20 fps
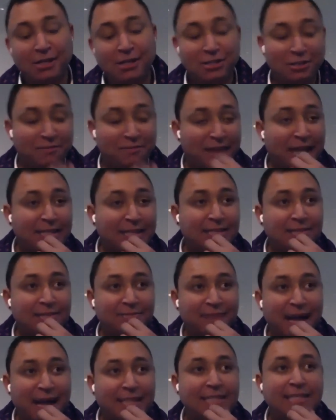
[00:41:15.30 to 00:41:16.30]
So that
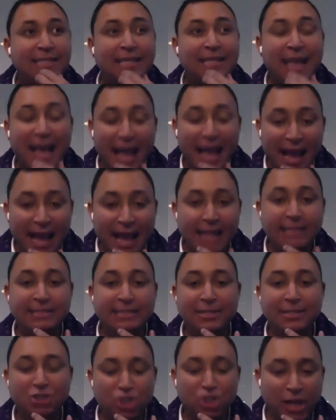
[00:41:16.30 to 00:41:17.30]
that can
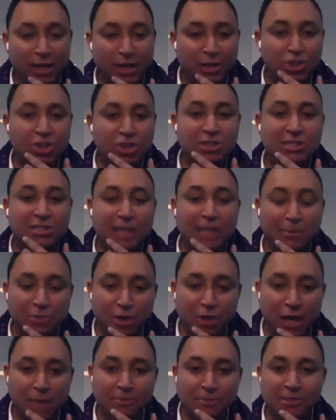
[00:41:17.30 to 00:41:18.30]
get challenging
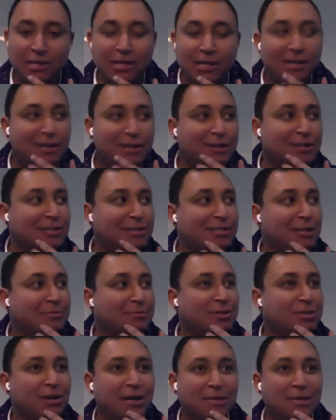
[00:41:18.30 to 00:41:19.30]
sometimes. You know,
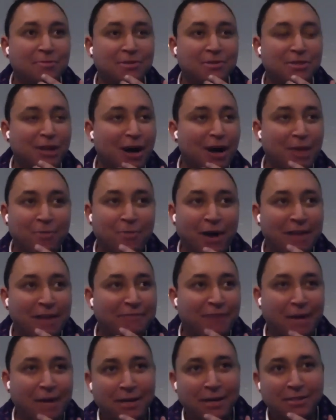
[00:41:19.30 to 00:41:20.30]
sometimes I
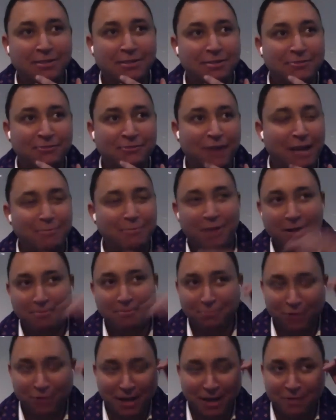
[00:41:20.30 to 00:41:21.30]
might find my find
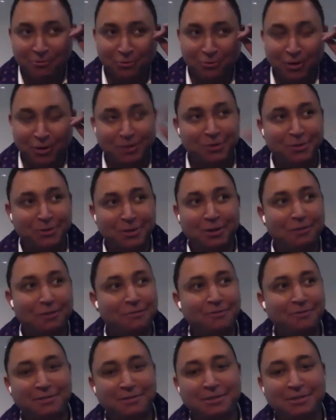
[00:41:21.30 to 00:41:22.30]
my brain wandering
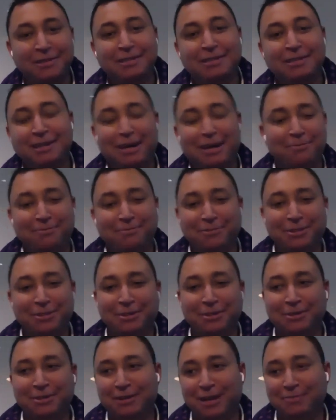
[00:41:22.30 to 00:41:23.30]
off and I'm, you
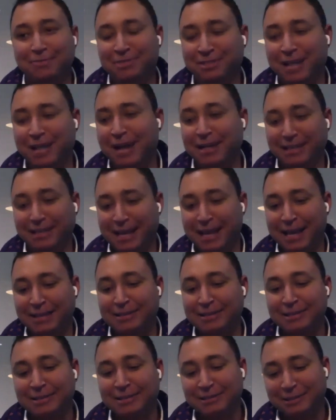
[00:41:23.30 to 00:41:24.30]
know, I'm starting
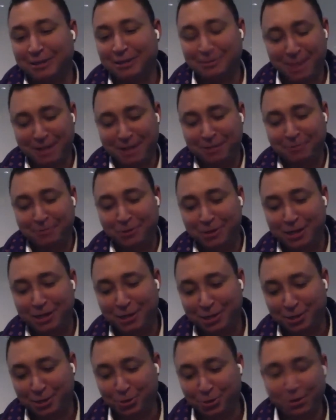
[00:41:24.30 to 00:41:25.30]
out on my
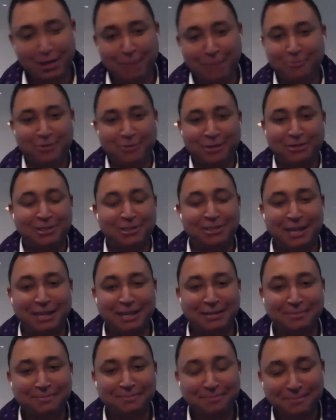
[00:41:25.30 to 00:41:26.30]
computer looking up real
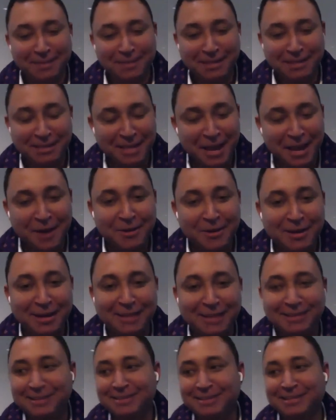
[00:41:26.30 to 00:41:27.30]
estate in the
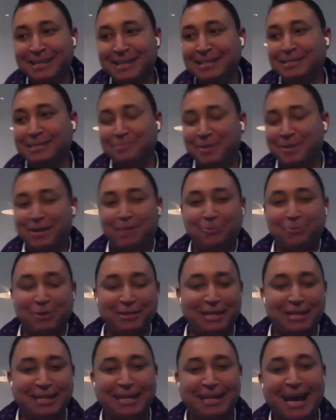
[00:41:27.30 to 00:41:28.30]
area, and next minute I'm
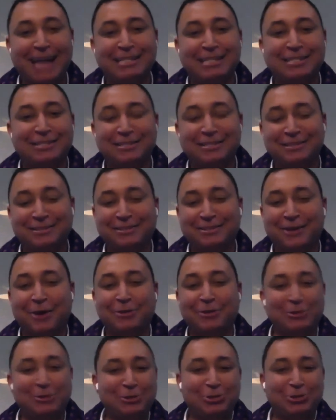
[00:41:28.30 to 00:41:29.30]
looking at cats
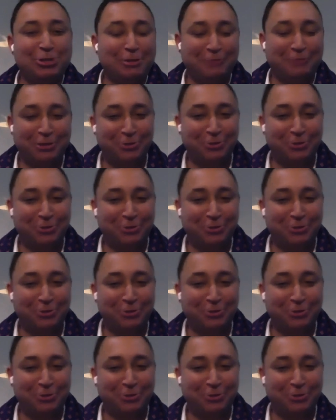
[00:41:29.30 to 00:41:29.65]
on YouTube